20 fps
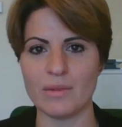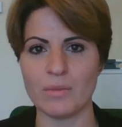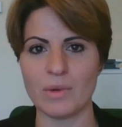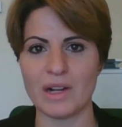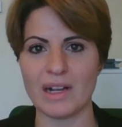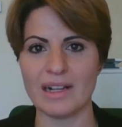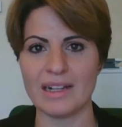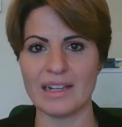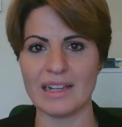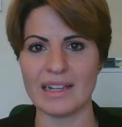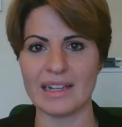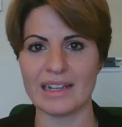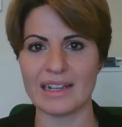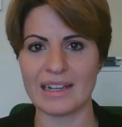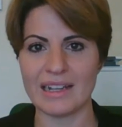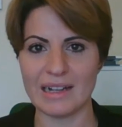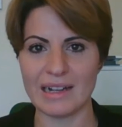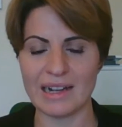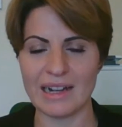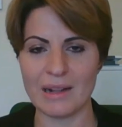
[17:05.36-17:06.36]
and working. And
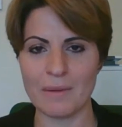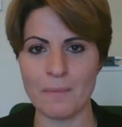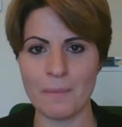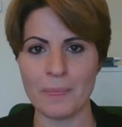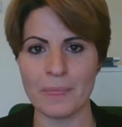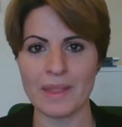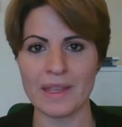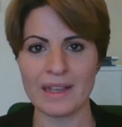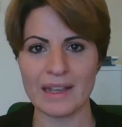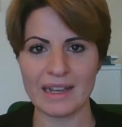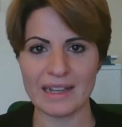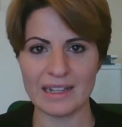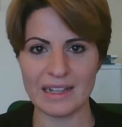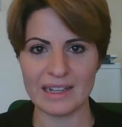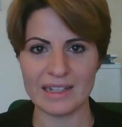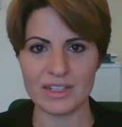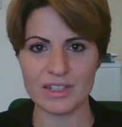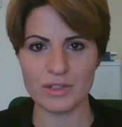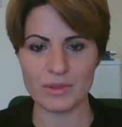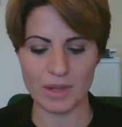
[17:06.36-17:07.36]

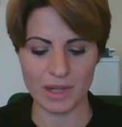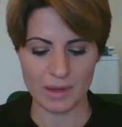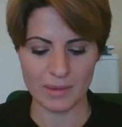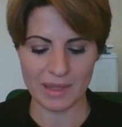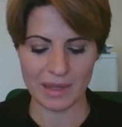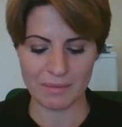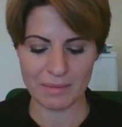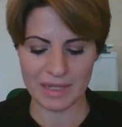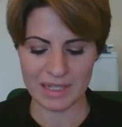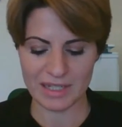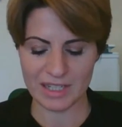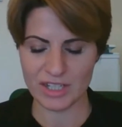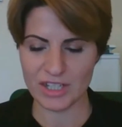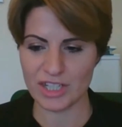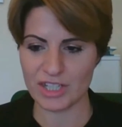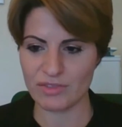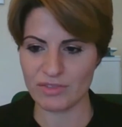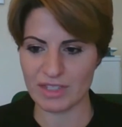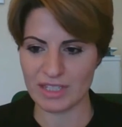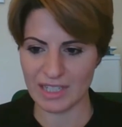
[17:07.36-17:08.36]
I do hope that message
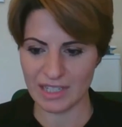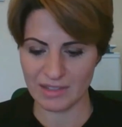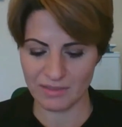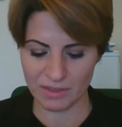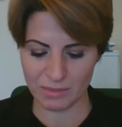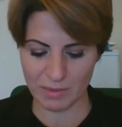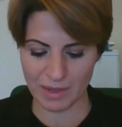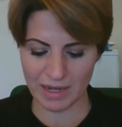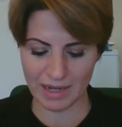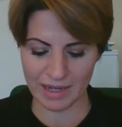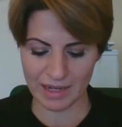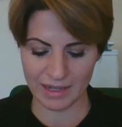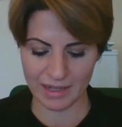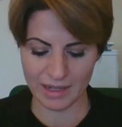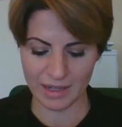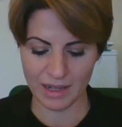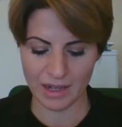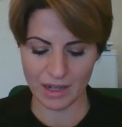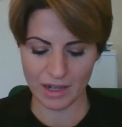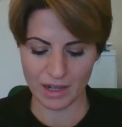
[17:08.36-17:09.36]
is received by
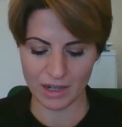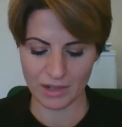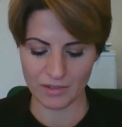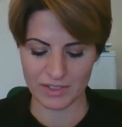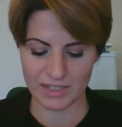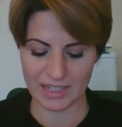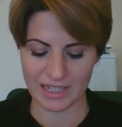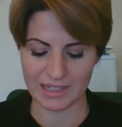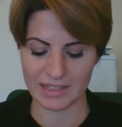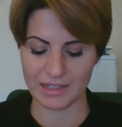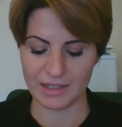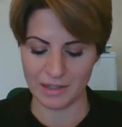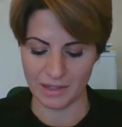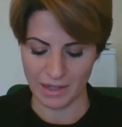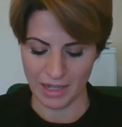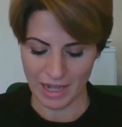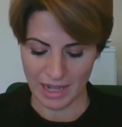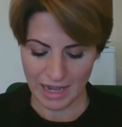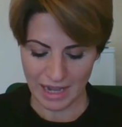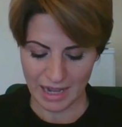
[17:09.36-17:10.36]
Ofsted.
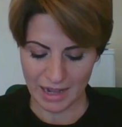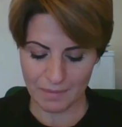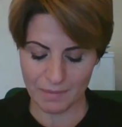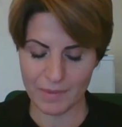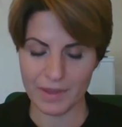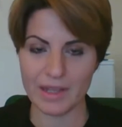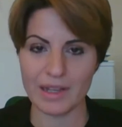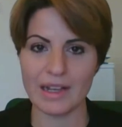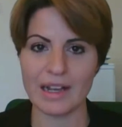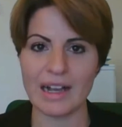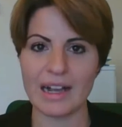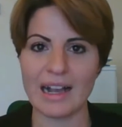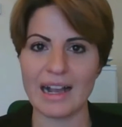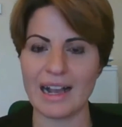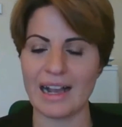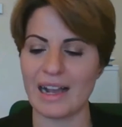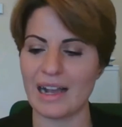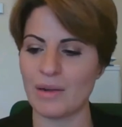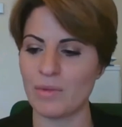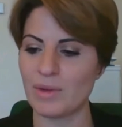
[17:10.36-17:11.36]

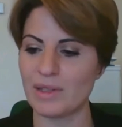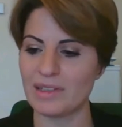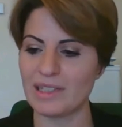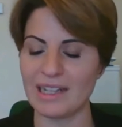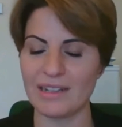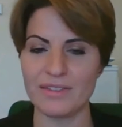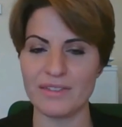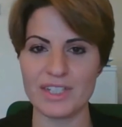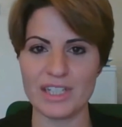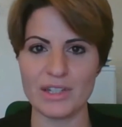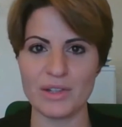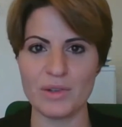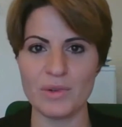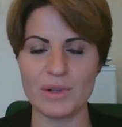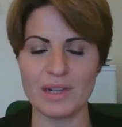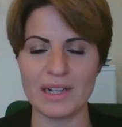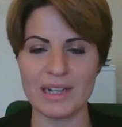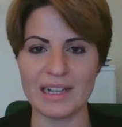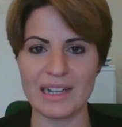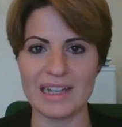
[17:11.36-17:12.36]
I will have
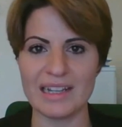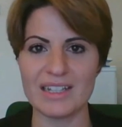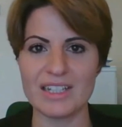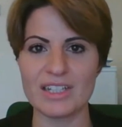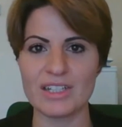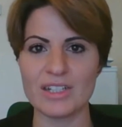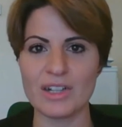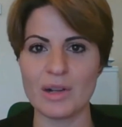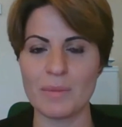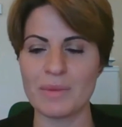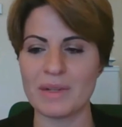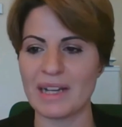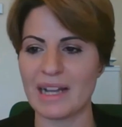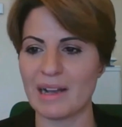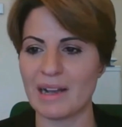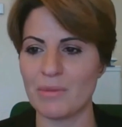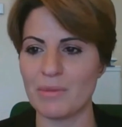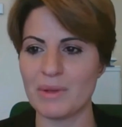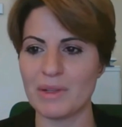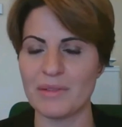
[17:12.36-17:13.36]
to stop
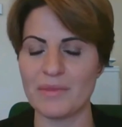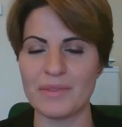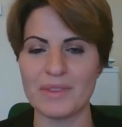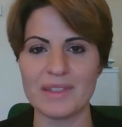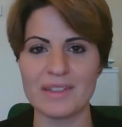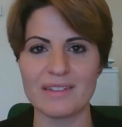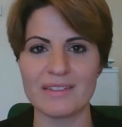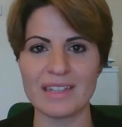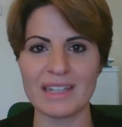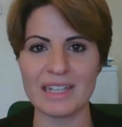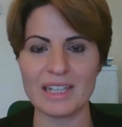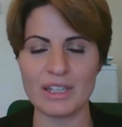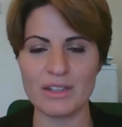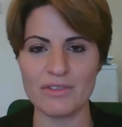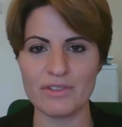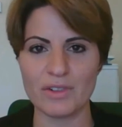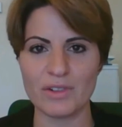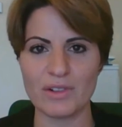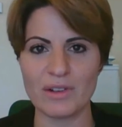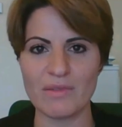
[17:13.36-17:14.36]
now, but thank you
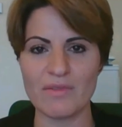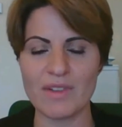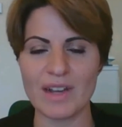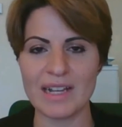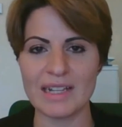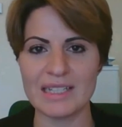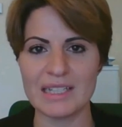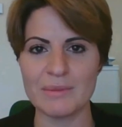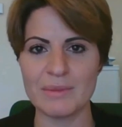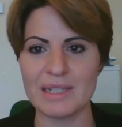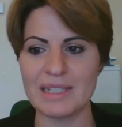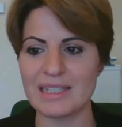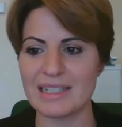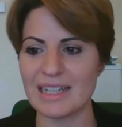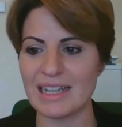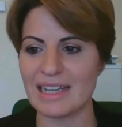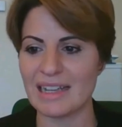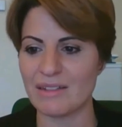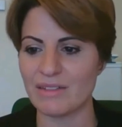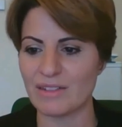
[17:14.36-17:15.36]
for inviting me
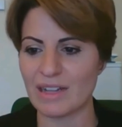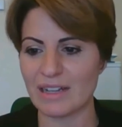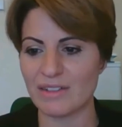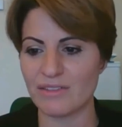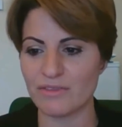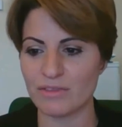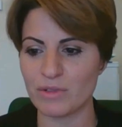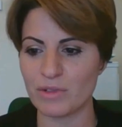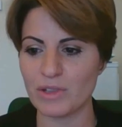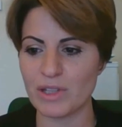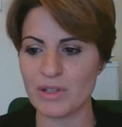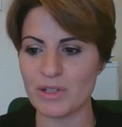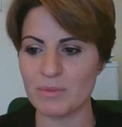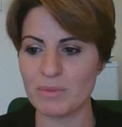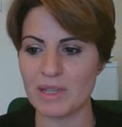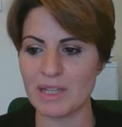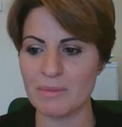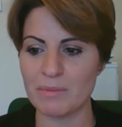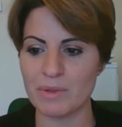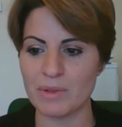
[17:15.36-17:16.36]
today, and for all those
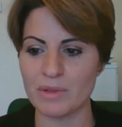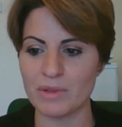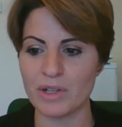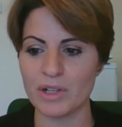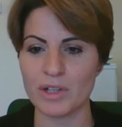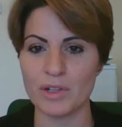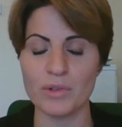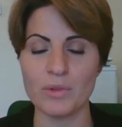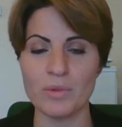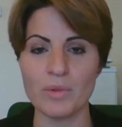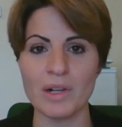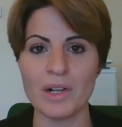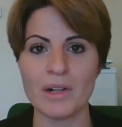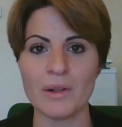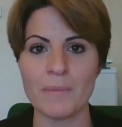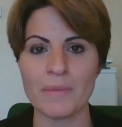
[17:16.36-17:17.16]
people who